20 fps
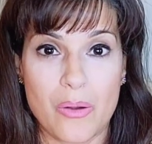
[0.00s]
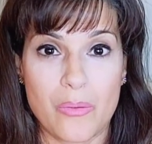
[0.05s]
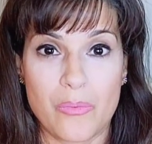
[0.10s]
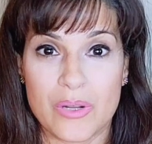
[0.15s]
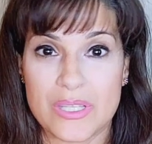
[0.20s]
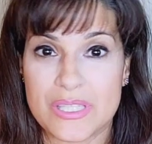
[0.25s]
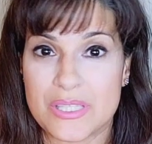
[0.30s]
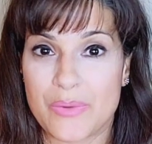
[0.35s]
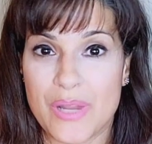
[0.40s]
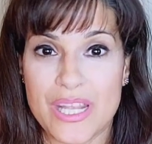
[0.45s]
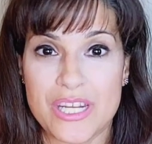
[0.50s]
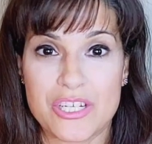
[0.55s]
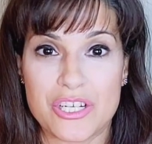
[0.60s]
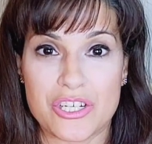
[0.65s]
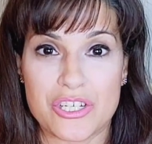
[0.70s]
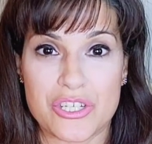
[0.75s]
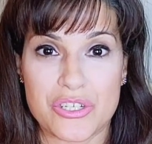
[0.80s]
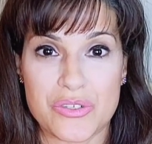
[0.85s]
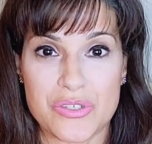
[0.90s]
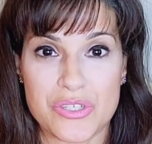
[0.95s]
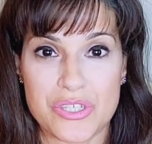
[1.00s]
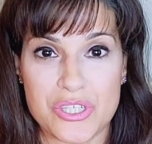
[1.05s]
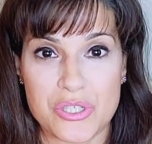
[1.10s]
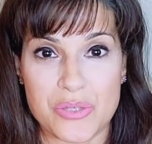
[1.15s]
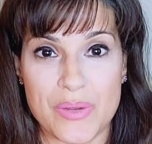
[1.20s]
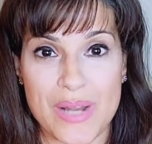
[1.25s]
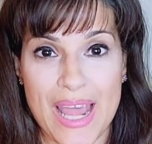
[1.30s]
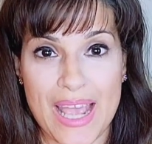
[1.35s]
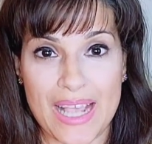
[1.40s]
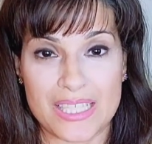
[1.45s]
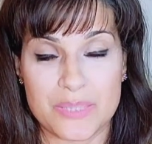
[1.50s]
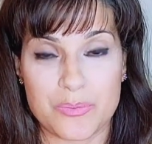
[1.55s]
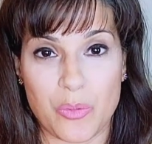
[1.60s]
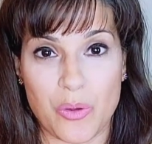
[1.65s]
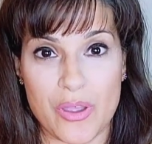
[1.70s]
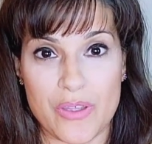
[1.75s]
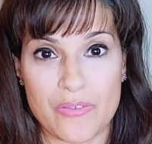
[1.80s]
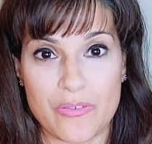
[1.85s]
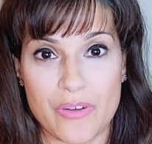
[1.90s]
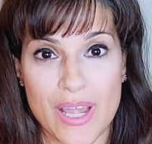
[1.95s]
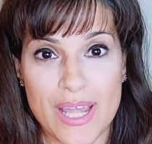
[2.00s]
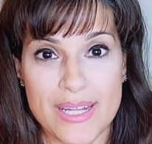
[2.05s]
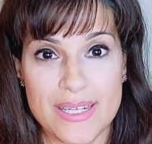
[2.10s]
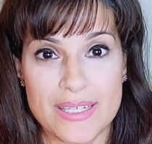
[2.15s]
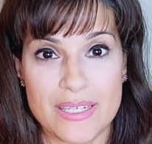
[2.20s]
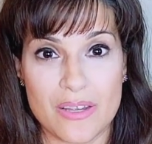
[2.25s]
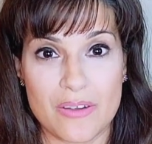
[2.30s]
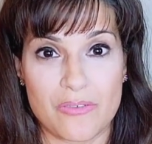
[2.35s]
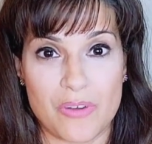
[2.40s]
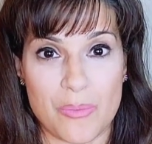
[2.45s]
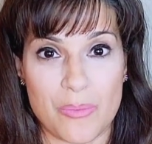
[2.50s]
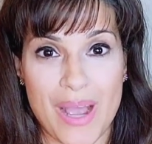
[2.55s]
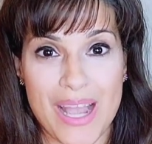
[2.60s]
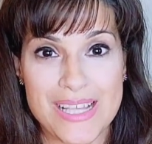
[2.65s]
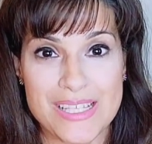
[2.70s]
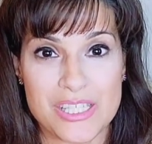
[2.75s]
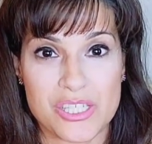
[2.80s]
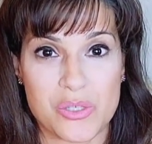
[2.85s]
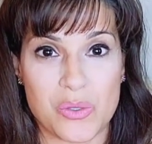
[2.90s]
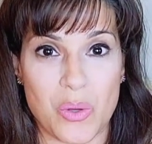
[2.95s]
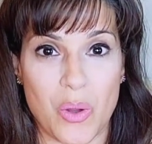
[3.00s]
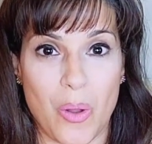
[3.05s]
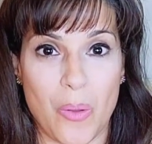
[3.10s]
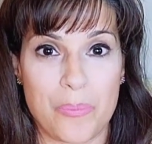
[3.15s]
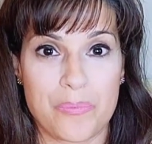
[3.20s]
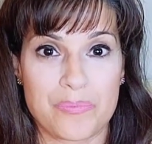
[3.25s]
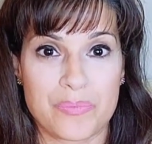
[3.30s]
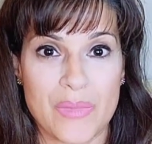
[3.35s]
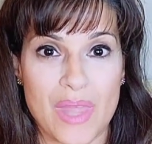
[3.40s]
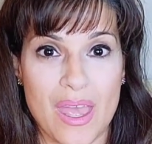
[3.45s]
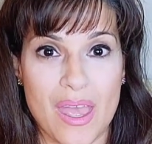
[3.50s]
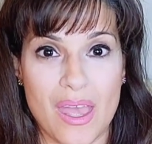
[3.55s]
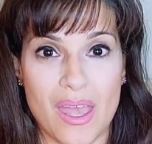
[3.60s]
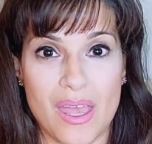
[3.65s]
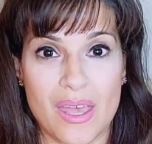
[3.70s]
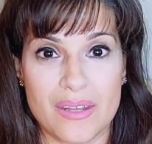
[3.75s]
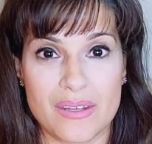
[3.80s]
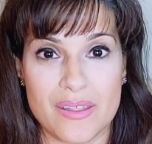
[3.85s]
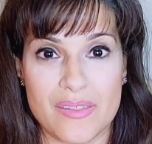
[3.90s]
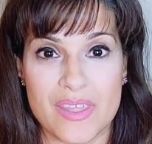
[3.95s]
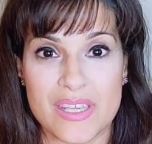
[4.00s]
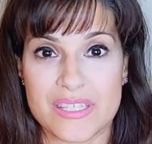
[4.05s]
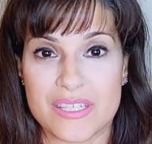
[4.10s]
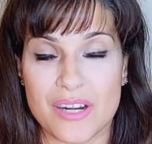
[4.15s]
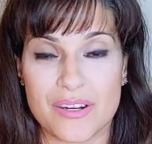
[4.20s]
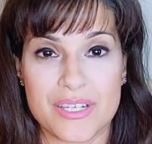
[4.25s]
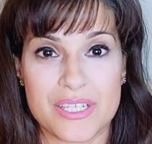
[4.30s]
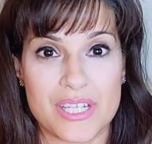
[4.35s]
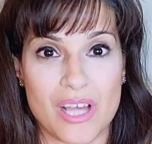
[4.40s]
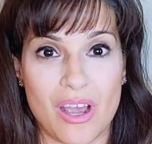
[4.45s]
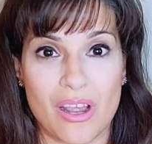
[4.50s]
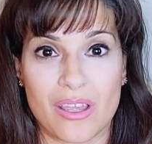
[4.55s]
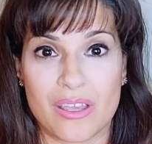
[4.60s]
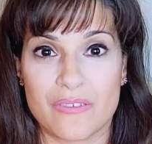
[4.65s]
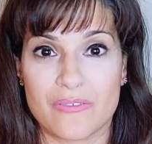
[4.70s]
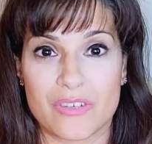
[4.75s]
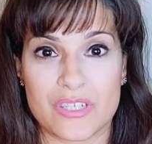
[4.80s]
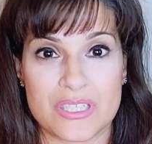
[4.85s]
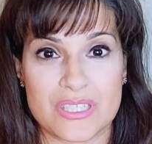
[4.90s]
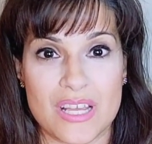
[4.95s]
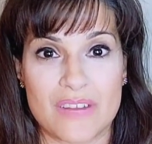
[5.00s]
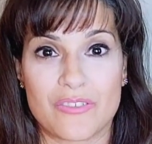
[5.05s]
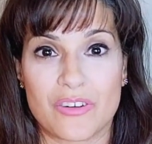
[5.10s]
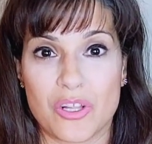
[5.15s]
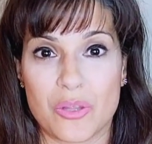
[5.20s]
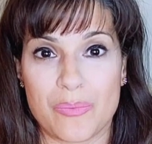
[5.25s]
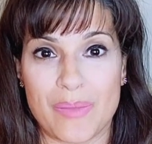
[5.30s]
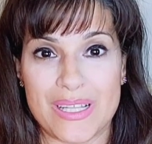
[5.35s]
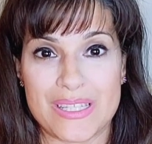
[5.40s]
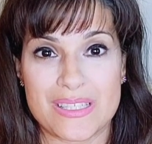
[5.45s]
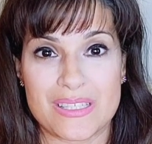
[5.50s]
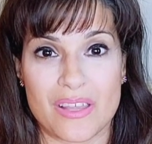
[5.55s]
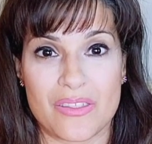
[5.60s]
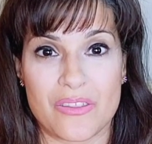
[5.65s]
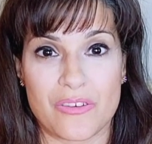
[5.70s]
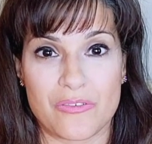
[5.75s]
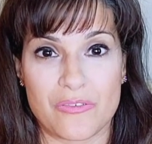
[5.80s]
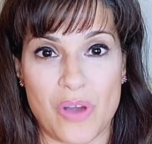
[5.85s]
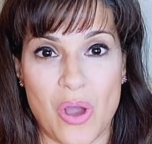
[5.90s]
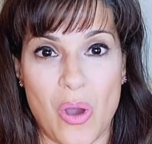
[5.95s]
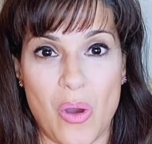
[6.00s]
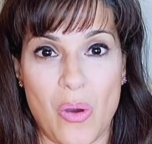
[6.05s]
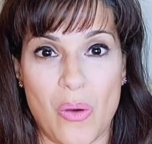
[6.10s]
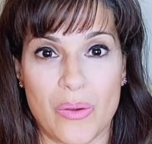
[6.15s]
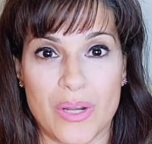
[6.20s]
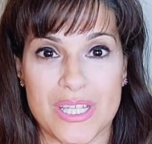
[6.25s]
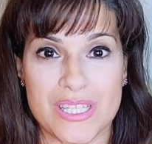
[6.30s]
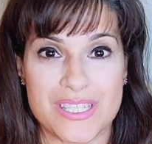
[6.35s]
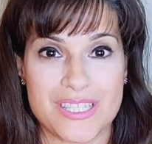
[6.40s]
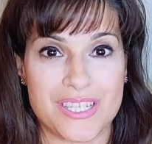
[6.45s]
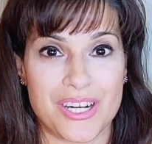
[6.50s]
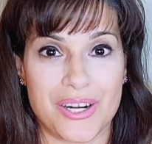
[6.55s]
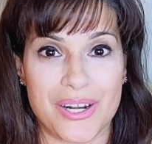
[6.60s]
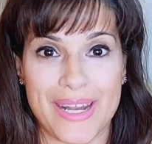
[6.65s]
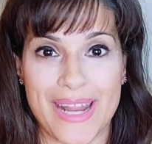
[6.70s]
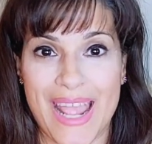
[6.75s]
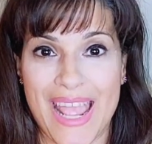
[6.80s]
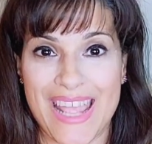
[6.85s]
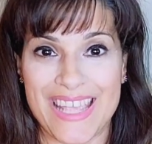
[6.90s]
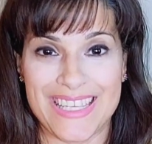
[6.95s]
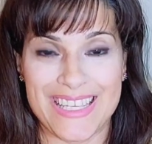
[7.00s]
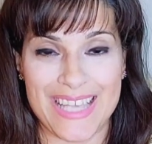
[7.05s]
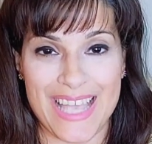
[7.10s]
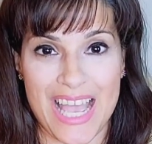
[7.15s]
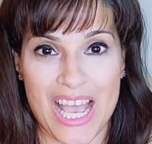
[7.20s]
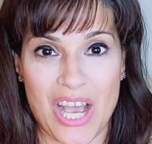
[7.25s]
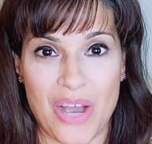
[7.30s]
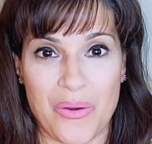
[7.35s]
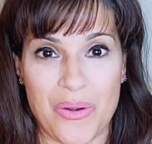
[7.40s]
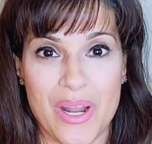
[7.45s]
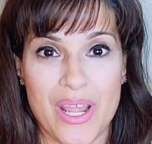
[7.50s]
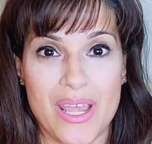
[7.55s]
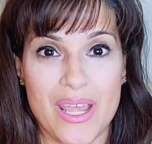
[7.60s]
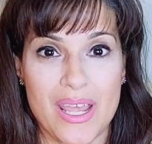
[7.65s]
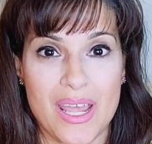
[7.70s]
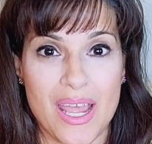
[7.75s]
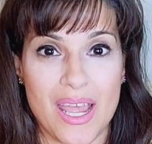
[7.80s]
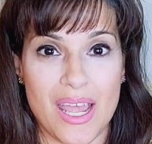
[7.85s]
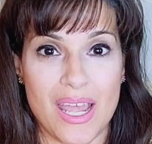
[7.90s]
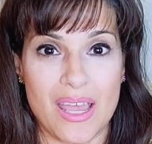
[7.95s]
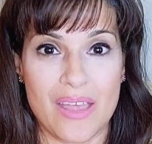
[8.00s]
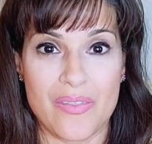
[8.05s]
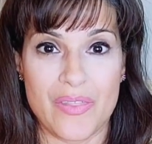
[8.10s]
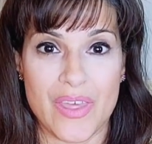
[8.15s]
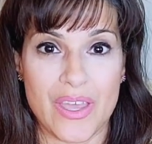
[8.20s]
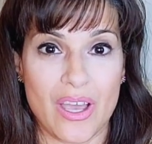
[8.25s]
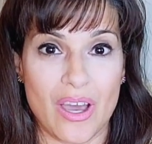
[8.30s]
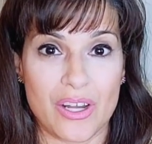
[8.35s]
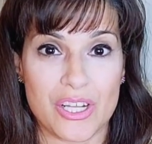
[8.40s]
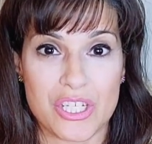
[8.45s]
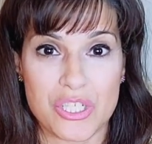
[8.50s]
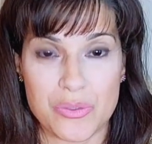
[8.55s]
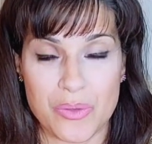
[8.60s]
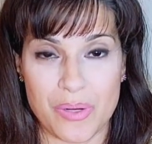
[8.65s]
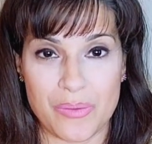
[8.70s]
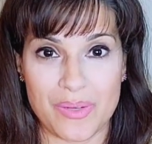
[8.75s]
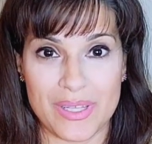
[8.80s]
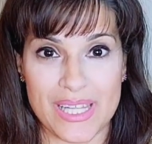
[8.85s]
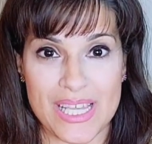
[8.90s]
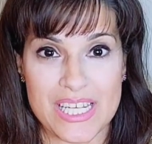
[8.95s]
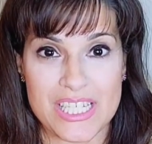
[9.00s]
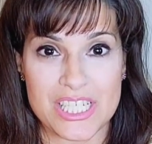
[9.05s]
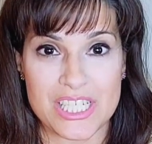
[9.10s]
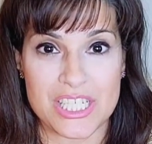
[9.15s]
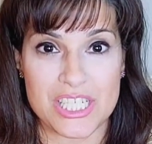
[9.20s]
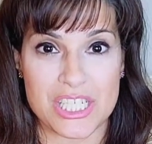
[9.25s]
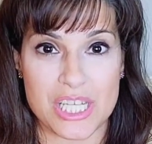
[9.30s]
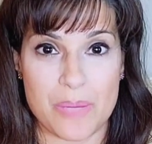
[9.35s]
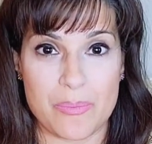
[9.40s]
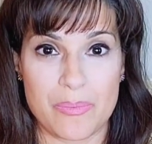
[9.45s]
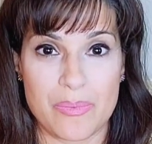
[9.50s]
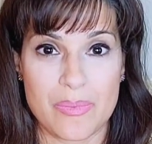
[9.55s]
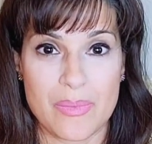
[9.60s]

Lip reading: was reintroduced to an ex-boyfriend from high school. And they started talking for several months on the phone and started hanging out, and they got into a relationship.